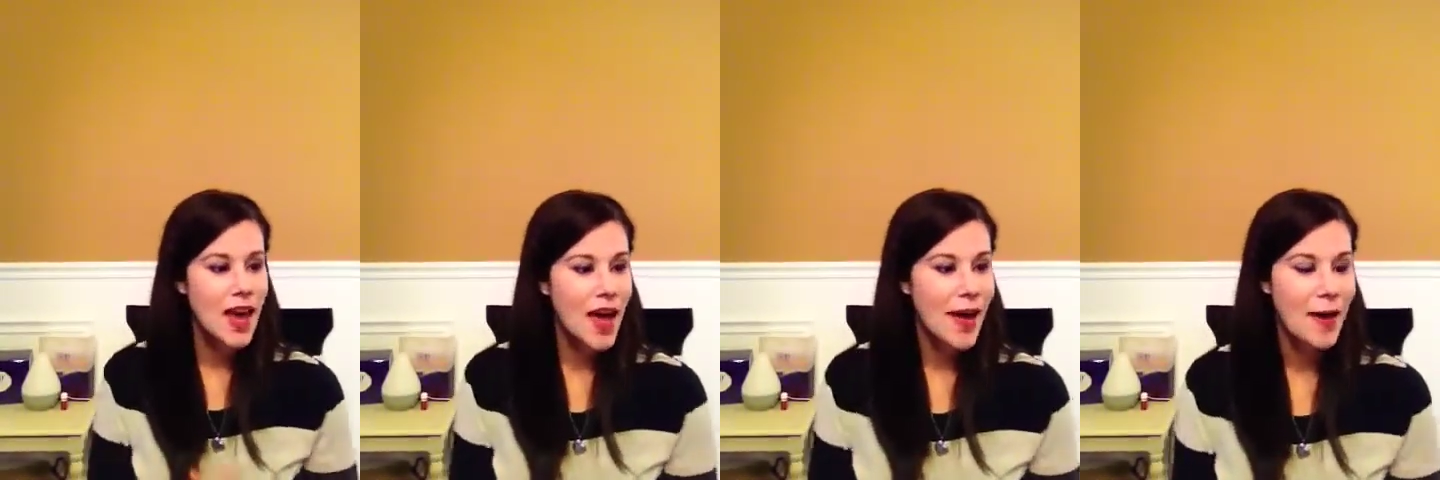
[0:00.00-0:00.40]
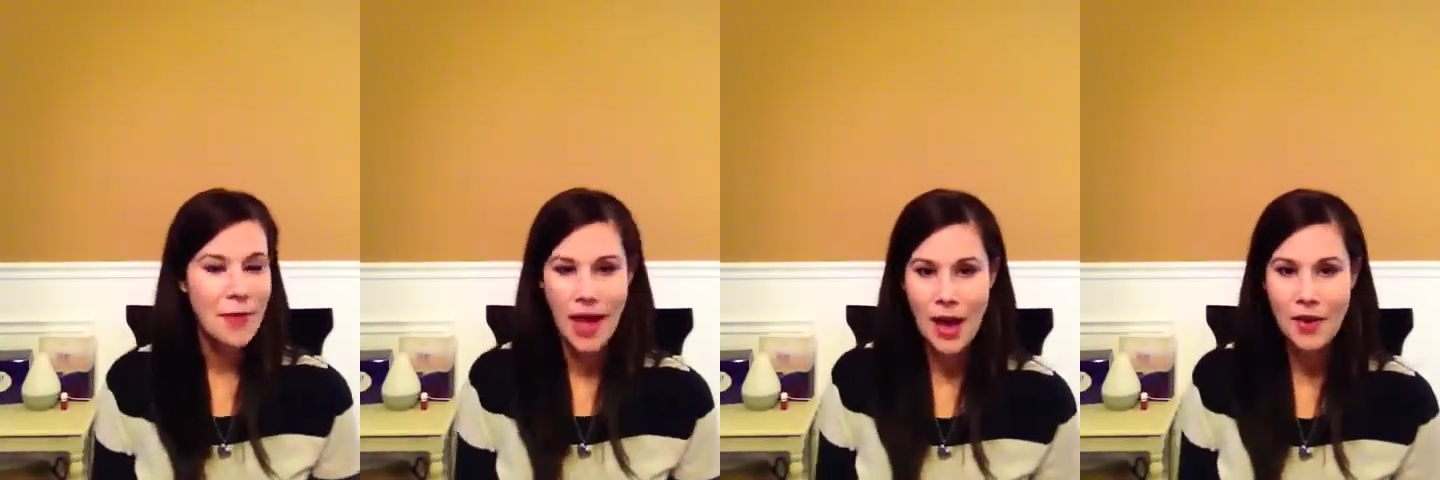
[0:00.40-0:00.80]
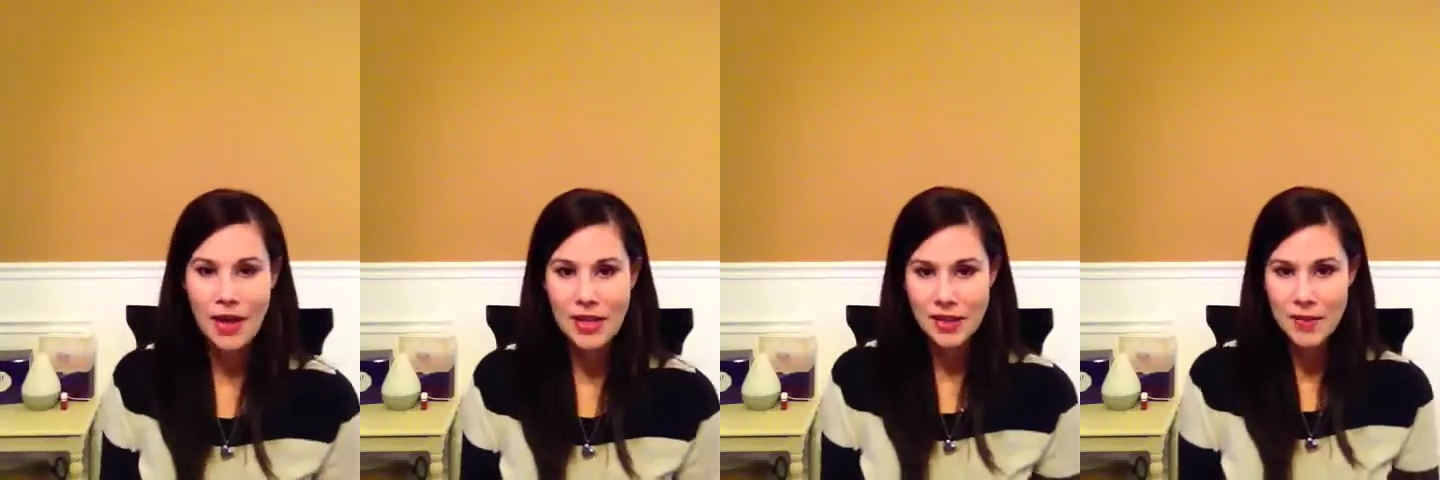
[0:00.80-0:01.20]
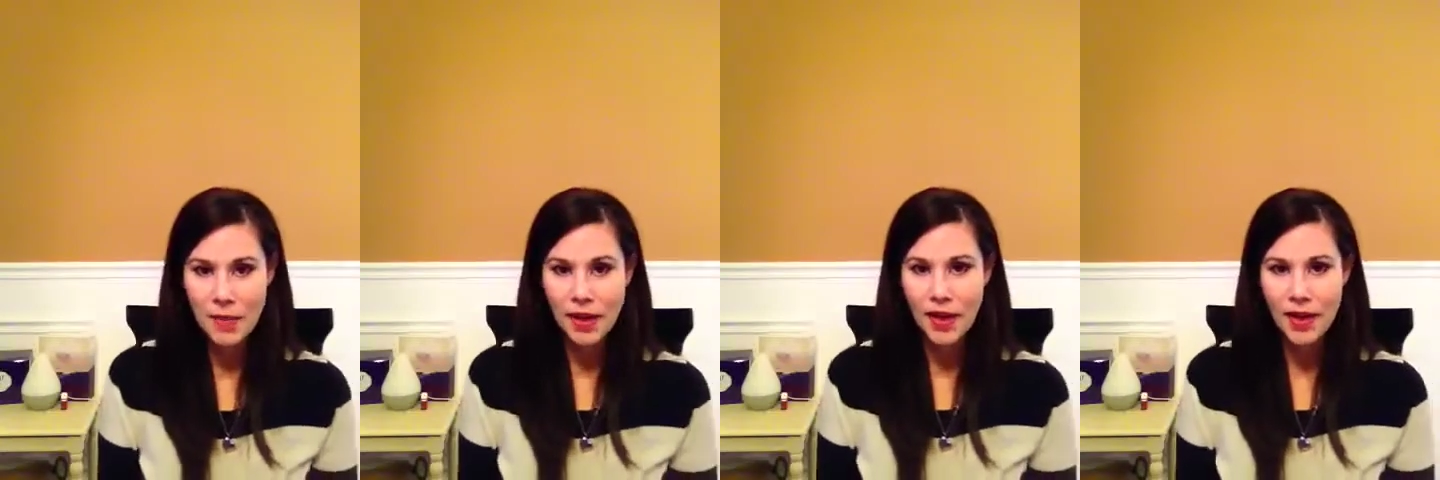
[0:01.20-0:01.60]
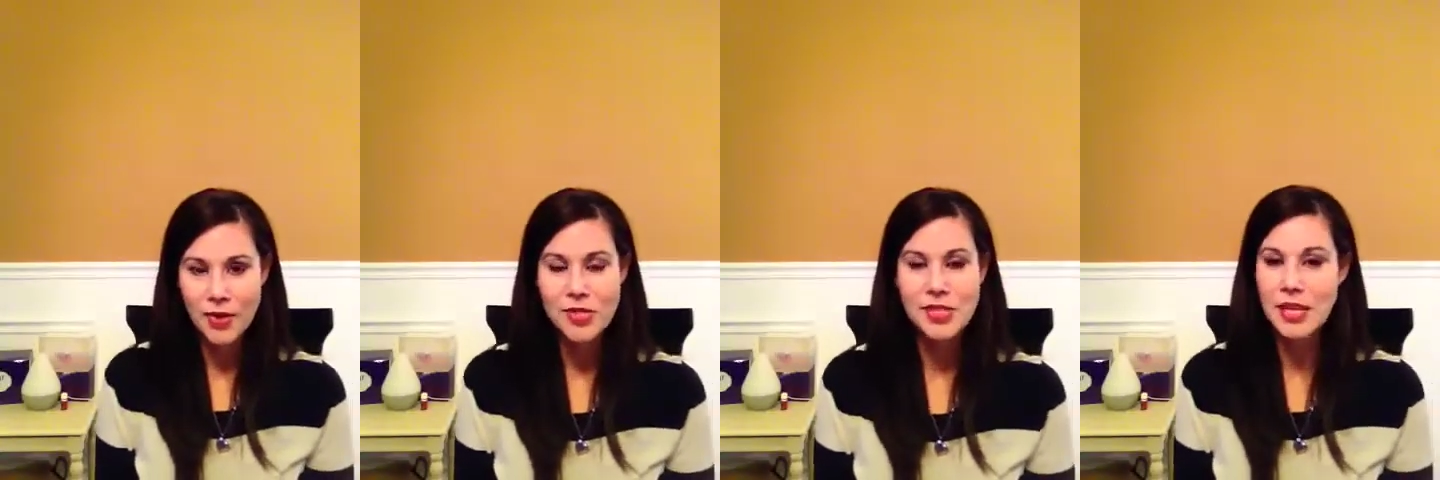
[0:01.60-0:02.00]
how I clean my
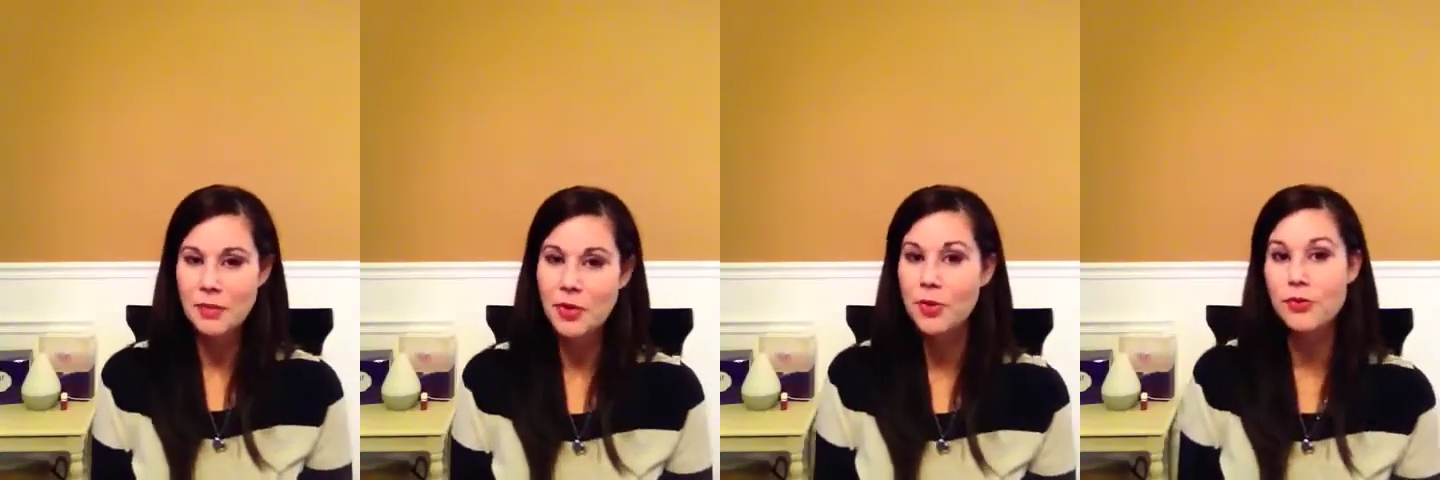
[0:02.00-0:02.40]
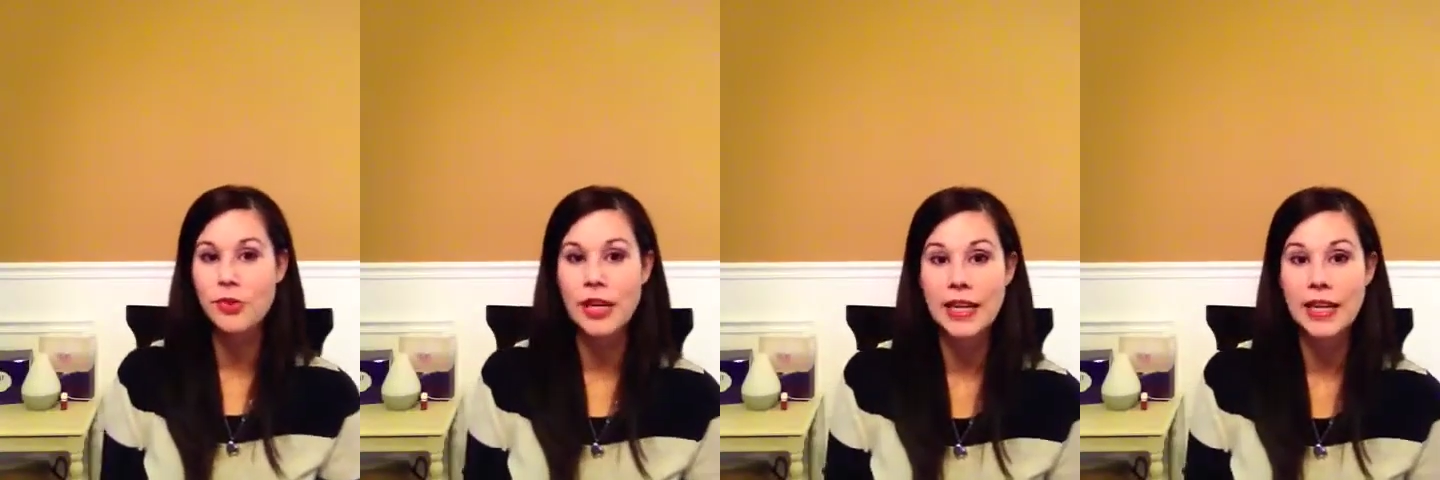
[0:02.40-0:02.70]
house chemical free.